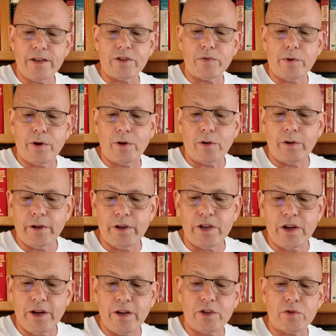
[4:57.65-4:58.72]

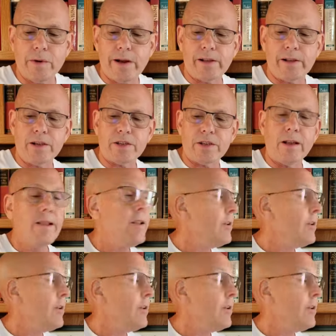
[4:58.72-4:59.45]
Israelis.